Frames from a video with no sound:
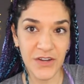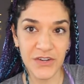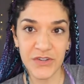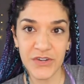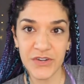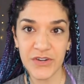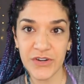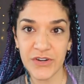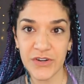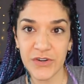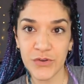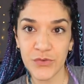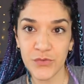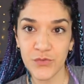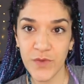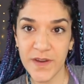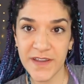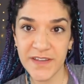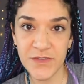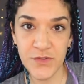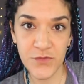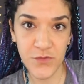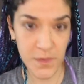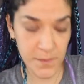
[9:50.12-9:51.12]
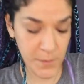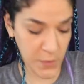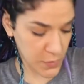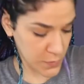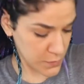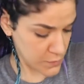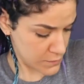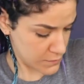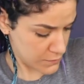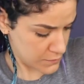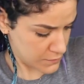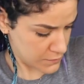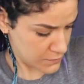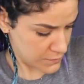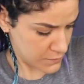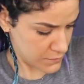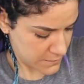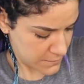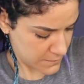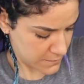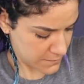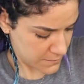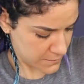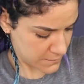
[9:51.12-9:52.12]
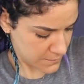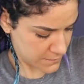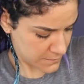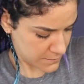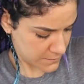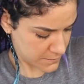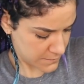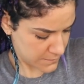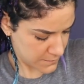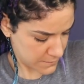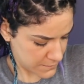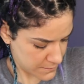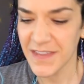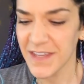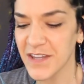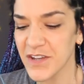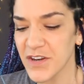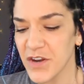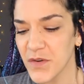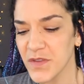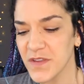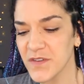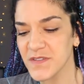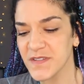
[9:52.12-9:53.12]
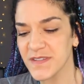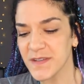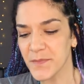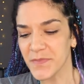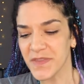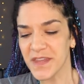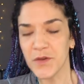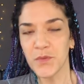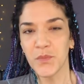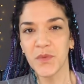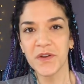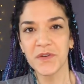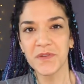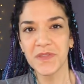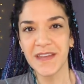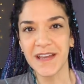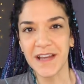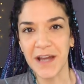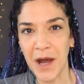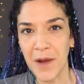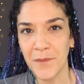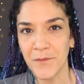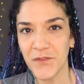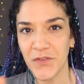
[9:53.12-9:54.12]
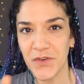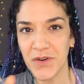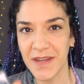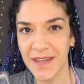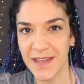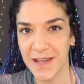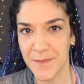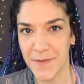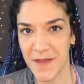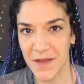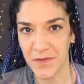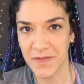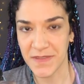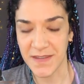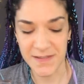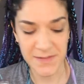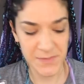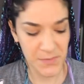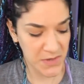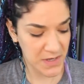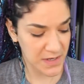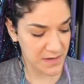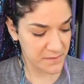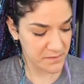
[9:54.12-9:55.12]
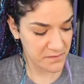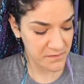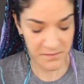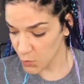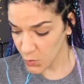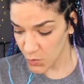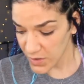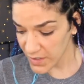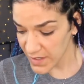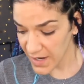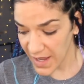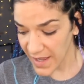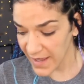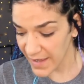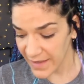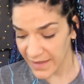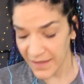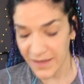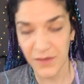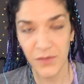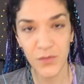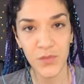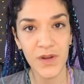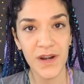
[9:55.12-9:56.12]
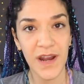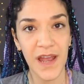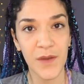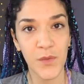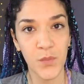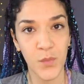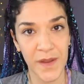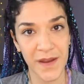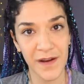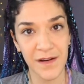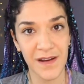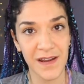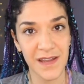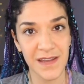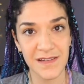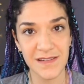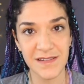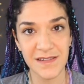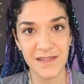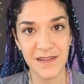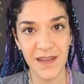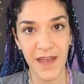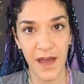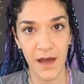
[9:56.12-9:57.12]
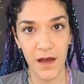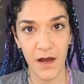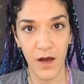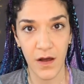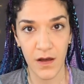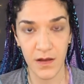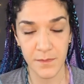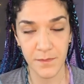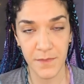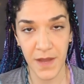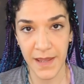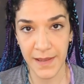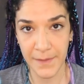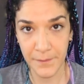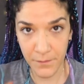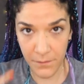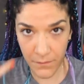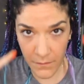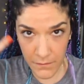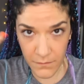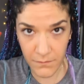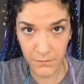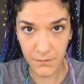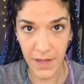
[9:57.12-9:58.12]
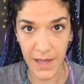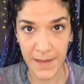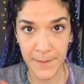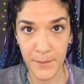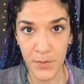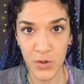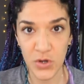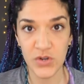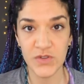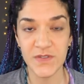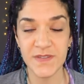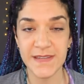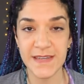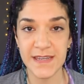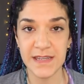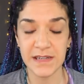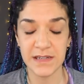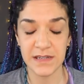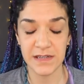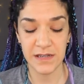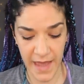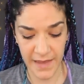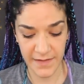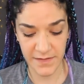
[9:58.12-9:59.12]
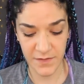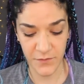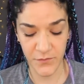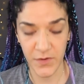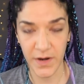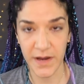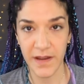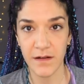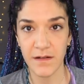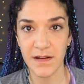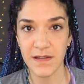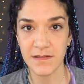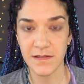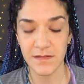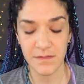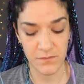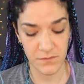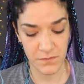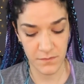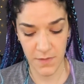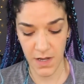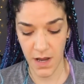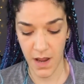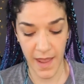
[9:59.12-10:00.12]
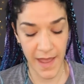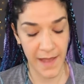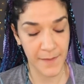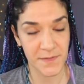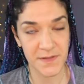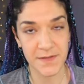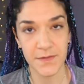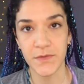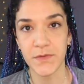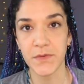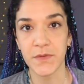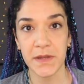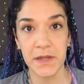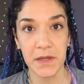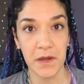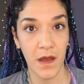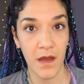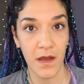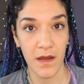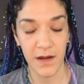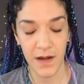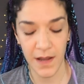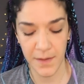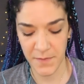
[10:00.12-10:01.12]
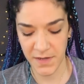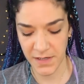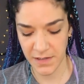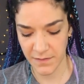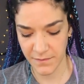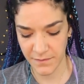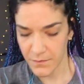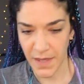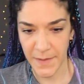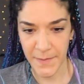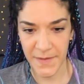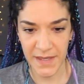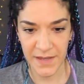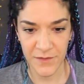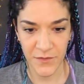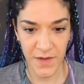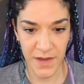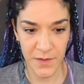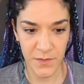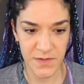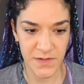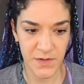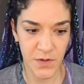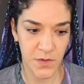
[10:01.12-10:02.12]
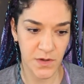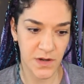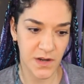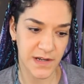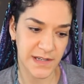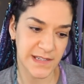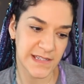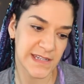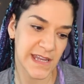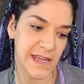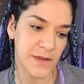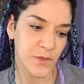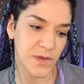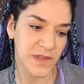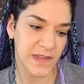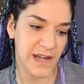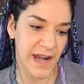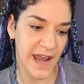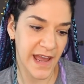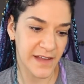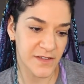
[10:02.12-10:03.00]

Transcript: under Razor Ramon. you know, there's something weirdly comforting about this one. Would I wear it on my person as a fragrance? Absolutely not. I mean, maybe if I was going on a date with an